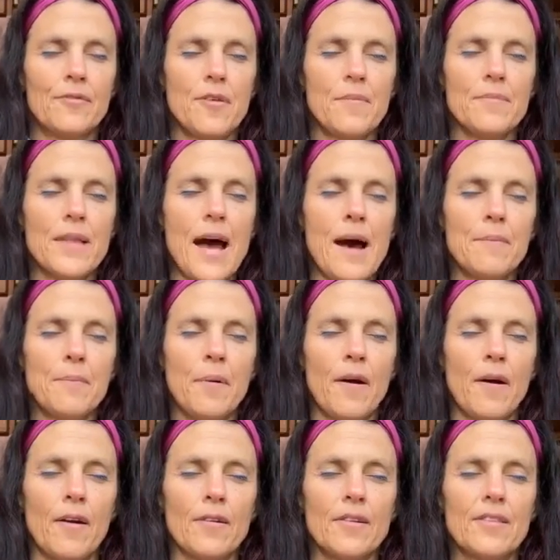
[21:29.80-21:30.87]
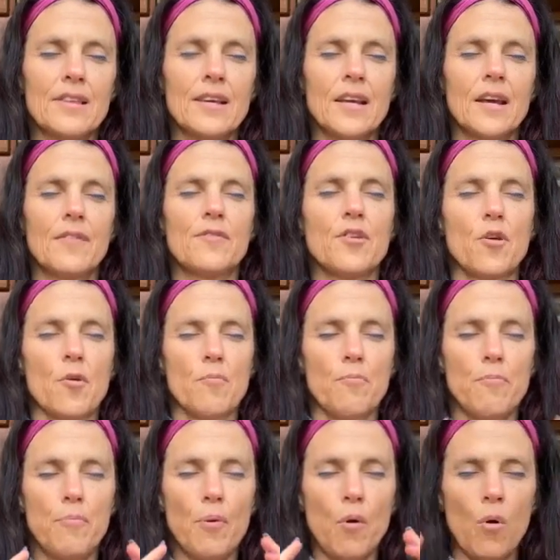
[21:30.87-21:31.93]
And from that part, think of
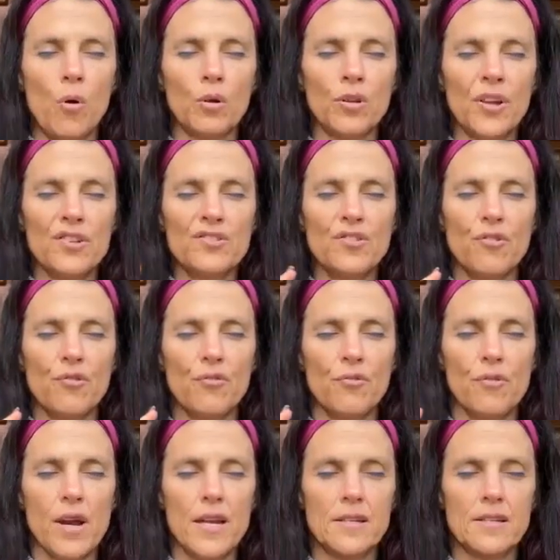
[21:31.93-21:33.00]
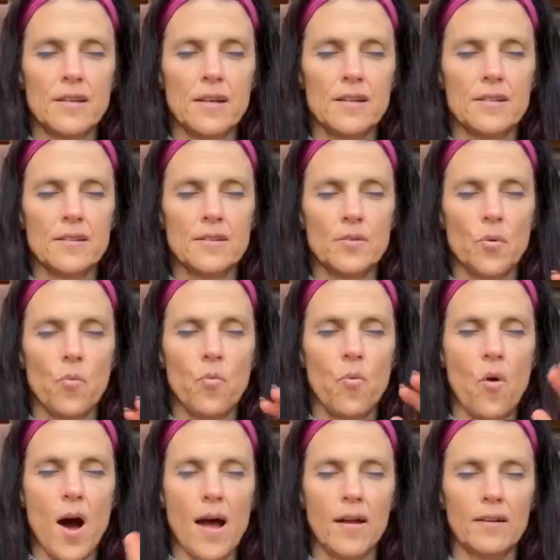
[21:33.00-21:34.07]
your boldest, craziest,
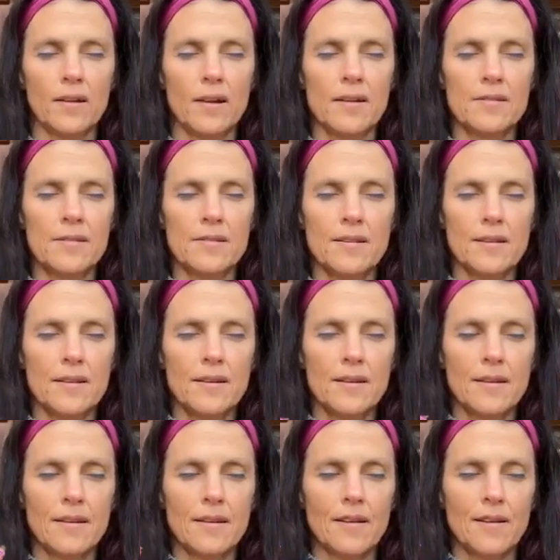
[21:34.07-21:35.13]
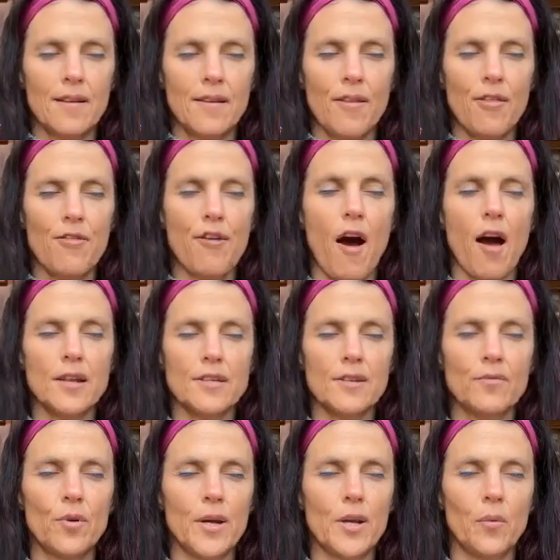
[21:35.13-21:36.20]
wildest
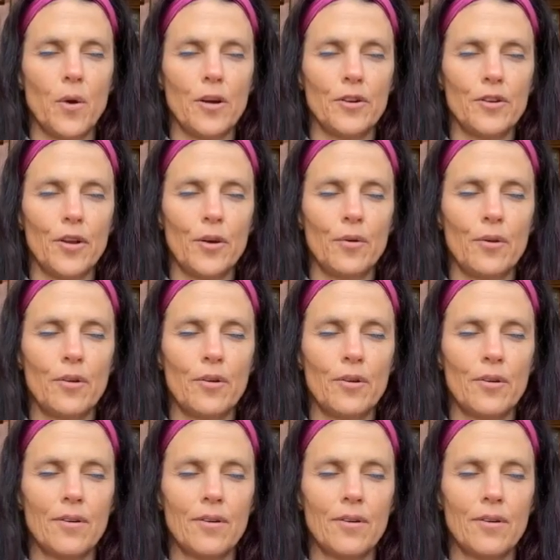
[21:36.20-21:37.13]
thoughts of what you want to do.